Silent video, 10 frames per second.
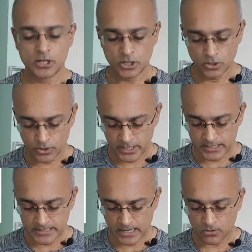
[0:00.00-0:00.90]
looking
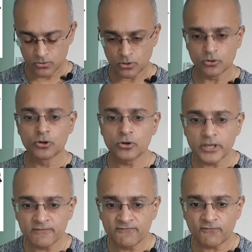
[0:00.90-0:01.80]
down or
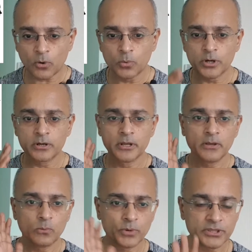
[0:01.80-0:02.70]
looking forward
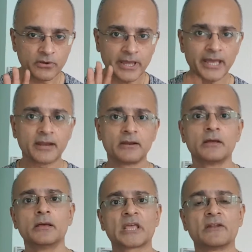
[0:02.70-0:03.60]
with your head
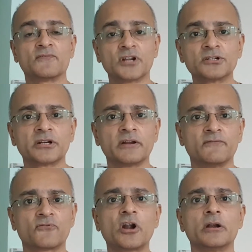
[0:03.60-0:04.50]
kind of tilted in
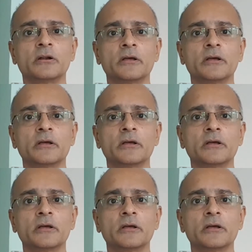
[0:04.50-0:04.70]
front,